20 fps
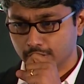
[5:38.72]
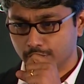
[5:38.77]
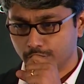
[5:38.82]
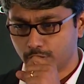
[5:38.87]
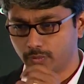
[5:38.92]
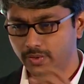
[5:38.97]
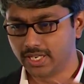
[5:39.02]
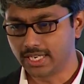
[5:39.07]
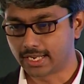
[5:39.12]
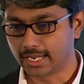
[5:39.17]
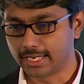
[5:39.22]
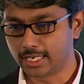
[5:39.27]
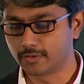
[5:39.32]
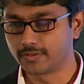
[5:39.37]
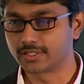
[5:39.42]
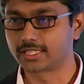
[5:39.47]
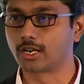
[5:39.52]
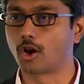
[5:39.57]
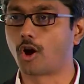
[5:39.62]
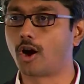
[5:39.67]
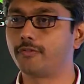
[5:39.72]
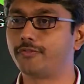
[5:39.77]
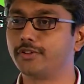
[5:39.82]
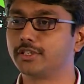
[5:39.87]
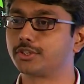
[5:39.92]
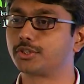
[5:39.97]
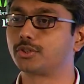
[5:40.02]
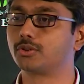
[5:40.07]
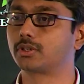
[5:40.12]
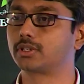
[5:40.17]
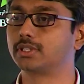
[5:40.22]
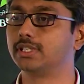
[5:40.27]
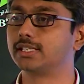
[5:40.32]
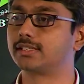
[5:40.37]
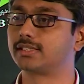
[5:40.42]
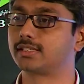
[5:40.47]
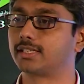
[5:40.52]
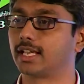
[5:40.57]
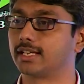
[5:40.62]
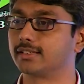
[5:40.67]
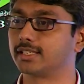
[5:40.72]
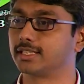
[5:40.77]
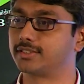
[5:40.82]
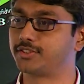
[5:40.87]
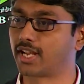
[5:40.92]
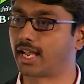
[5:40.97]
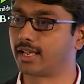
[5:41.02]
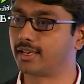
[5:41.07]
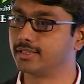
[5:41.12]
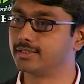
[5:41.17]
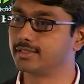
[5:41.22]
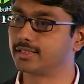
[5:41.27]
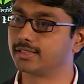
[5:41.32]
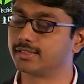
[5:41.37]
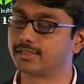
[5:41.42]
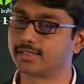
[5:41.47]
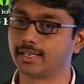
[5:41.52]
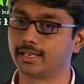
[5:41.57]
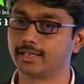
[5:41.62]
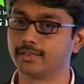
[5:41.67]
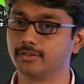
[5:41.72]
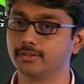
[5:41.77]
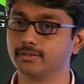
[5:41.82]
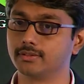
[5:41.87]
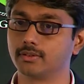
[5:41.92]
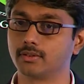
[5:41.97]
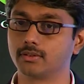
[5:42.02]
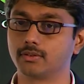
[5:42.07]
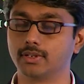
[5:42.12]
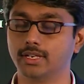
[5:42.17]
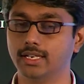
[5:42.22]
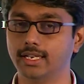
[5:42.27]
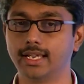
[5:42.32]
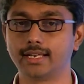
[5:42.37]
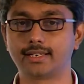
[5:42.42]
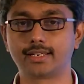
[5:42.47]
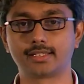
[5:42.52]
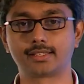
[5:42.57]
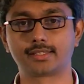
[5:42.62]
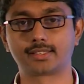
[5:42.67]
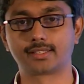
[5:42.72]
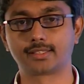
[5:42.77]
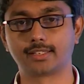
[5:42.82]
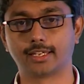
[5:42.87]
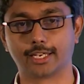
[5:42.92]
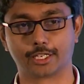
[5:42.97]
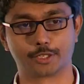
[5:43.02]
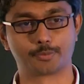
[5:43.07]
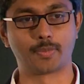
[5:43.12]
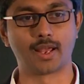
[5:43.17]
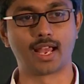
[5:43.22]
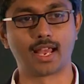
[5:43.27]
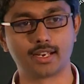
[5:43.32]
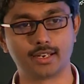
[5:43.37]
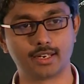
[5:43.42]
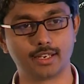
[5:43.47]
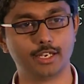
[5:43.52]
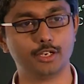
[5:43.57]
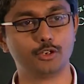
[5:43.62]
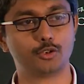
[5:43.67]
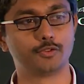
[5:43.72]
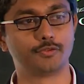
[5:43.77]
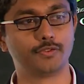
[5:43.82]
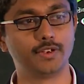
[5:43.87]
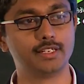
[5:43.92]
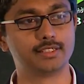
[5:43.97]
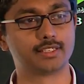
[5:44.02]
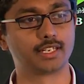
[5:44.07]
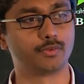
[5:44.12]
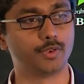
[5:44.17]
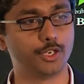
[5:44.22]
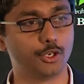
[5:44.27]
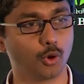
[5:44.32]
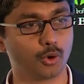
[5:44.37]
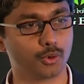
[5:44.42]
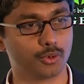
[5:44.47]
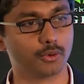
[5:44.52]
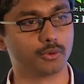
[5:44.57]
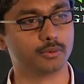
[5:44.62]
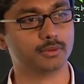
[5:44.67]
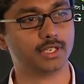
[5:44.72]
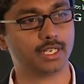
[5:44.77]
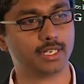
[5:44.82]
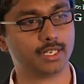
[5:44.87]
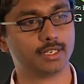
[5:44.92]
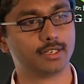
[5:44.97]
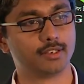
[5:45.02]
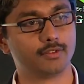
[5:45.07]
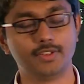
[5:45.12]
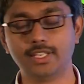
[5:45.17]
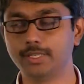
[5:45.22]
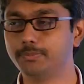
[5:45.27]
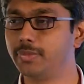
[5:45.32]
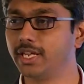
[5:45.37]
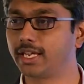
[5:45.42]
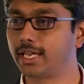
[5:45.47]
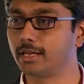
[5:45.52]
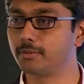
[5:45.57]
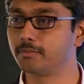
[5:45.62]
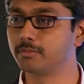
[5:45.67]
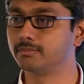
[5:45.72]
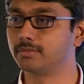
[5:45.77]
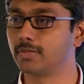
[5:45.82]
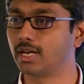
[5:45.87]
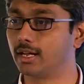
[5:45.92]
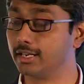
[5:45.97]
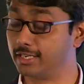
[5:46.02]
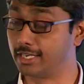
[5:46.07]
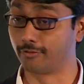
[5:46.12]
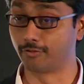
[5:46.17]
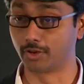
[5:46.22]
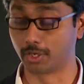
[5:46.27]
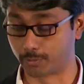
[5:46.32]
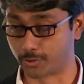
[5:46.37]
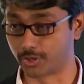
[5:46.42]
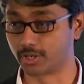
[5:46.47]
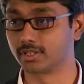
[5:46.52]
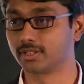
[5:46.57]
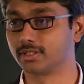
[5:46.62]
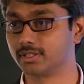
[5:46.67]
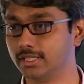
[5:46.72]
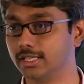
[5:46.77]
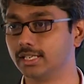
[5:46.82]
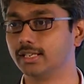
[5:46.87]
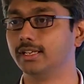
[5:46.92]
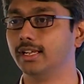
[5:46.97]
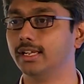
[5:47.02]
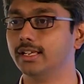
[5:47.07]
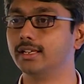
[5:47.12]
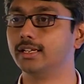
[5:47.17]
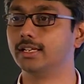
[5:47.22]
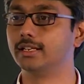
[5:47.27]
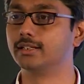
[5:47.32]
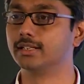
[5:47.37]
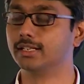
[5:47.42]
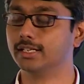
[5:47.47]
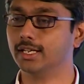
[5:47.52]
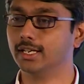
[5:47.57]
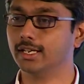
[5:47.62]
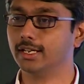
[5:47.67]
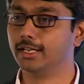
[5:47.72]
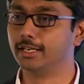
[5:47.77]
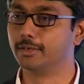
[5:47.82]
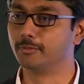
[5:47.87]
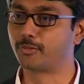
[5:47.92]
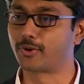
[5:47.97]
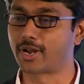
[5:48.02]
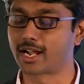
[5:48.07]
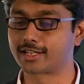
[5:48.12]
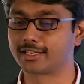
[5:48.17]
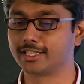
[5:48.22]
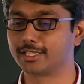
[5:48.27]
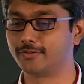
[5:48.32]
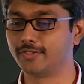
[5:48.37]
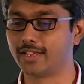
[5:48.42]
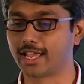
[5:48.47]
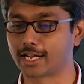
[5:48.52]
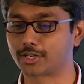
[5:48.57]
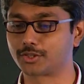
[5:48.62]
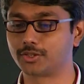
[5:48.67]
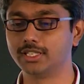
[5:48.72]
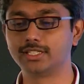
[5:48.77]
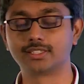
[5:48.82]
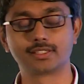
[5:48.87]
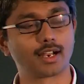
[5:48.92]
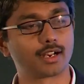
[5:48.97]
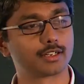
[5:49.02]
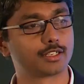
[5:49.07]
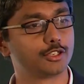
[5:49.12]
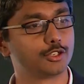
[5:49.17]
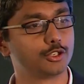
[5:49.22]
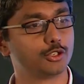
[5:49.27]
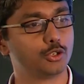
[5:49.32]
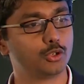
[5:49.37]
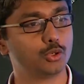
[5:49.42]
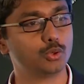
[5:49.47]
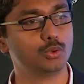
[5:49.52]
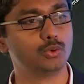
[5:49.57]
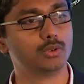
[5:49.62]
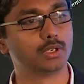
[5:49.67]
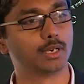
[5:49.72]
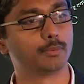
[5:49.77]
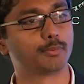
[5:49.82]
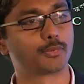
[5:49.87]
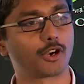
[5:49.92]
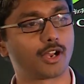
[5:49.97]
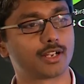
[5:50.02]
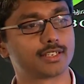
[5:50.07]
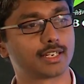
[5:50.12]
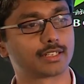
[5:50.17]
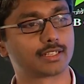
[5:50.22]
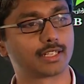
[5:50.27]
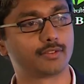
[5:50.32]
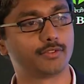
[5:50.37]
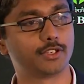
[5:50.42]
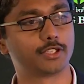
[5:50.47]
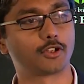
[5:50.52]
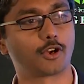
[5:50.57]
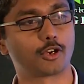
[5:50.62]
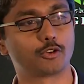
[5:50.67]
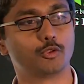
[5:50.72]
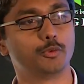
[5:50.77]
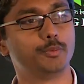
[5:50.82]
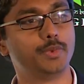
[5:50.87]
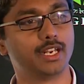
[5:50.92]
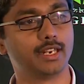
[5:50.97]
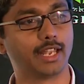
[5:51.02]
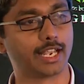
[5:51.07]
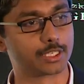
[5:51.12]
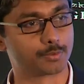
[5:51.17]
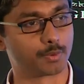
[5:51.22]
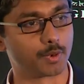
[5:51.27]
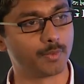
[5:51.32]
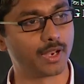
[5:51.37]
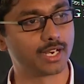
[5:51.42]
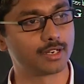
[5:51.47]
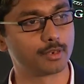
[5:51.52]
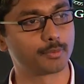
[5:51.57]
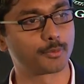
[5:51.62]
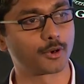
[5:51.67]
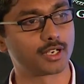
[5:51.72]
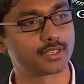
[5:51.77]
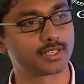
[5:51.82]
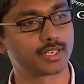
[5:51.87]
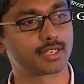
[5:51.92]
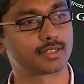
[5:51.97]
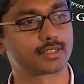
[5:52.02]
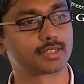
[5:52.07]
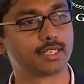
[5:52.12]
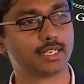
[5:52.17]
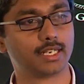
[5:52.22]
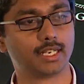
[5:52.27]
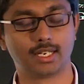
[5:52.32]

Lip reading: So we kind of as an office took this as a challenge and said, let us expand into fields that we don't know. We became a developer. In practice, we actually started to do a project that we thought would be an experimental project